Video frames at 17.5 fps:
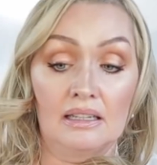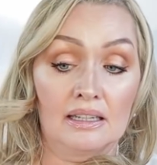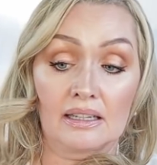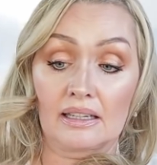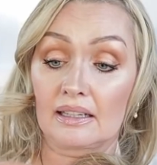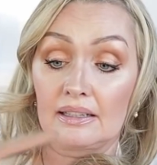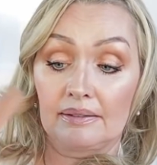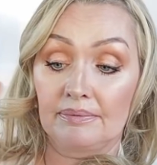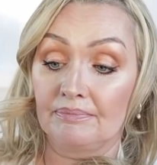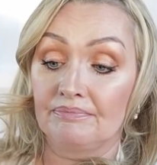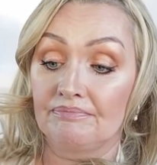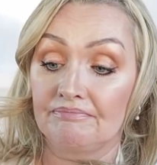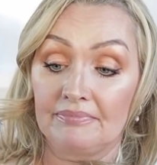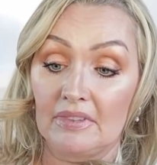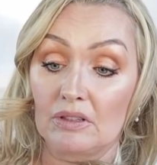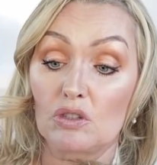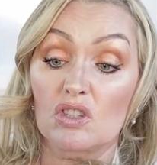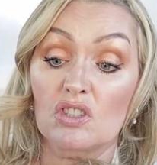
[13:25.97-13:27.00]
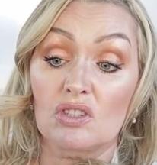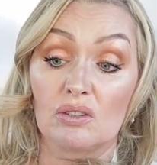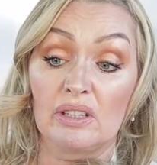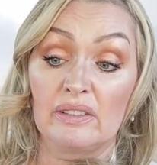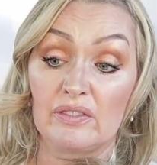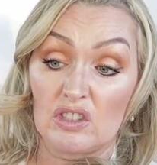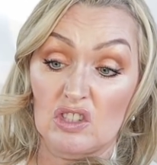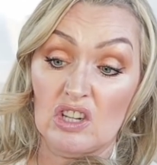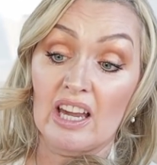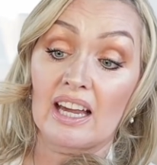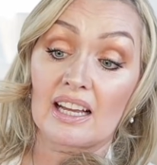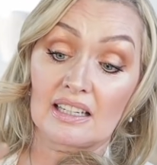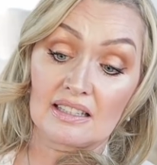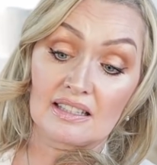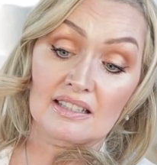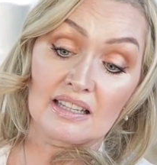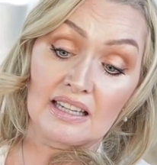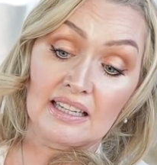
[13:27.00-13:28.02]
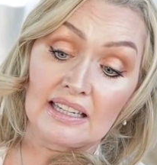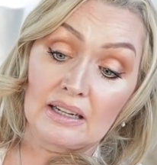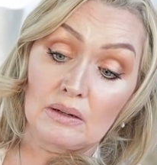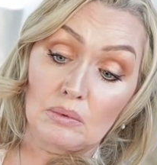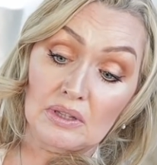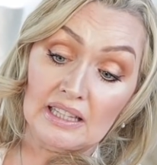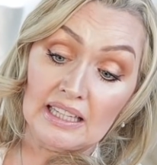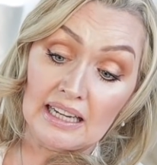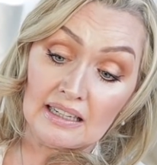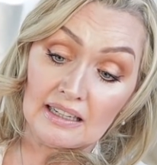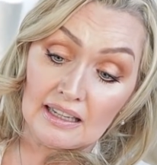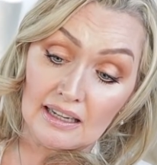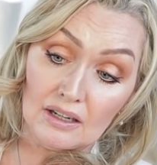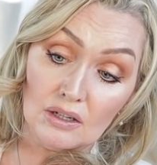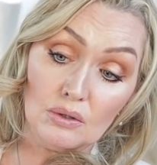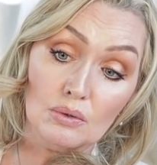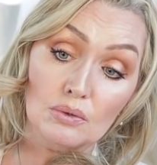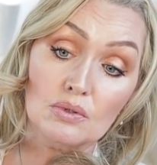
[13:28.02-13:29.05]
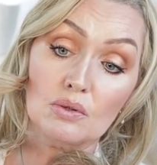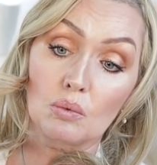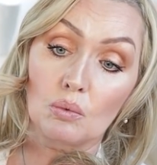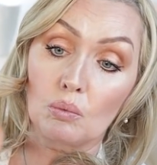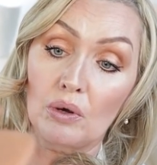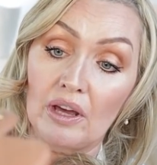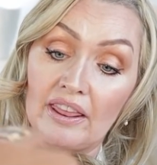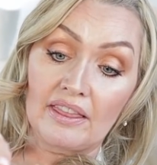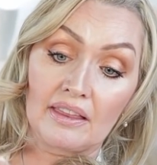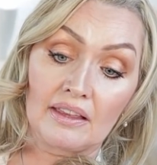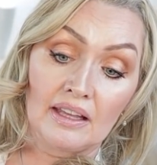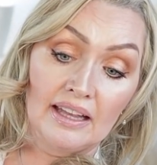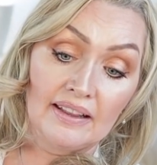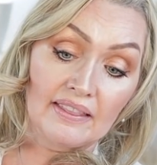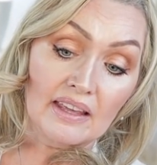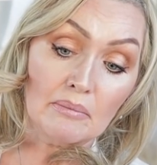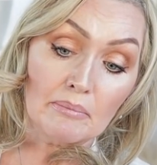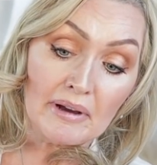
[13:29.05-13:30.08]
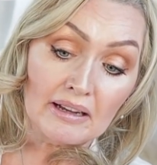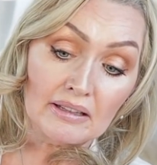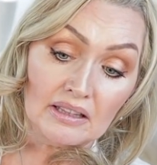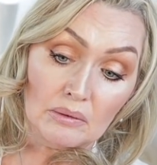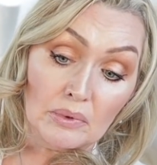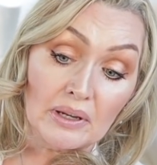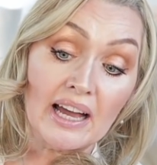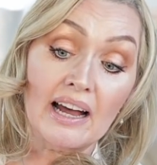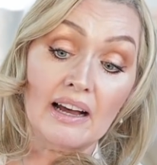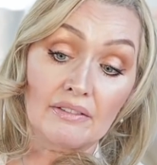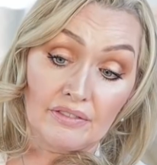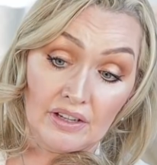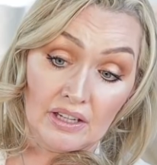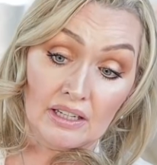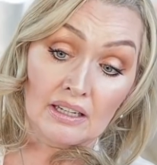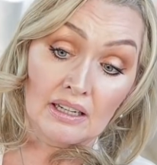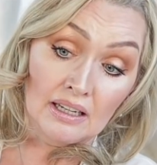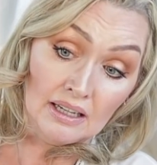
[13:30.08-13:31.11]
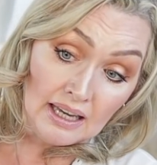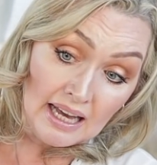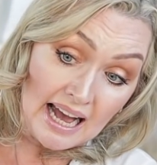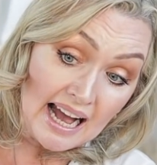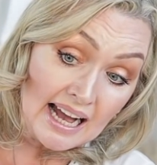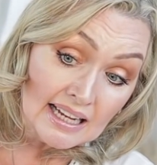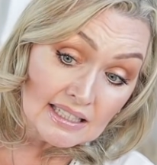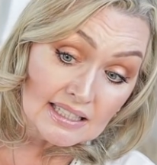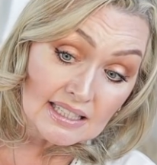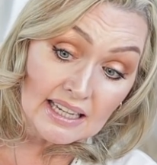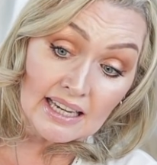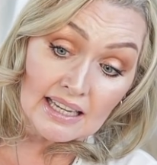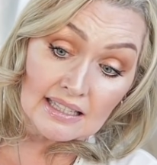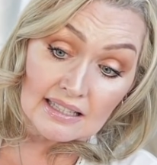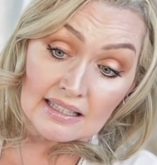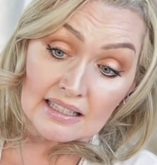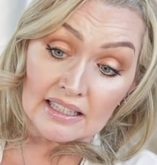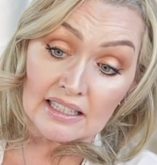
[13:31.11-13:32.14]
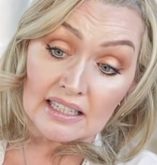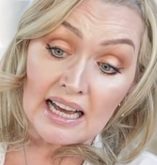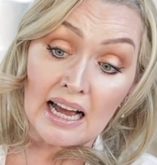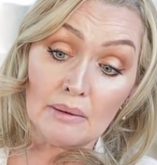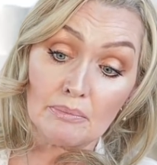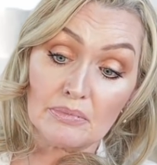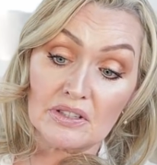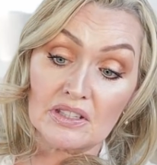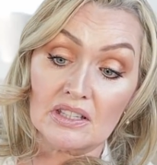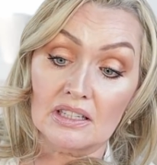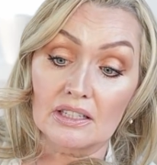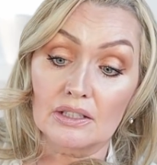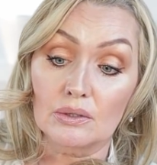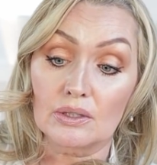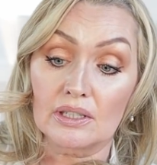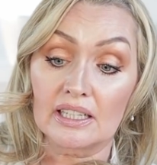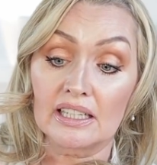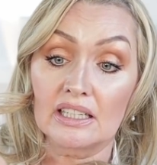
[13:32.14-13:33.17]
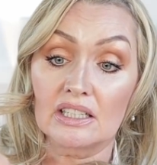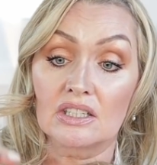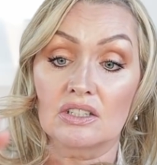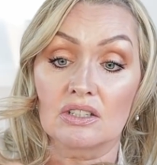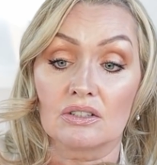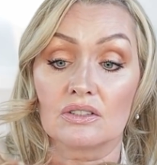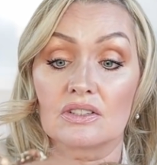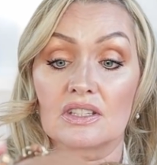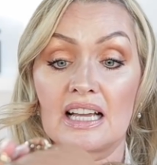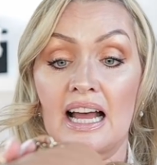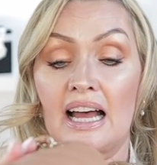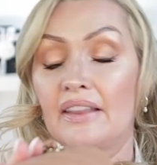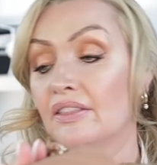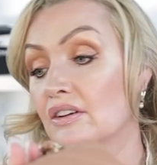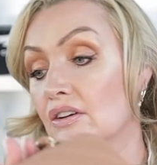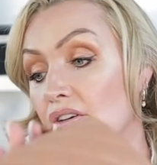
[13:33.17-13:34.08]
like, I'm just going to even check and see now, will that close with the amount that we have in? And yes, it absolutely does, and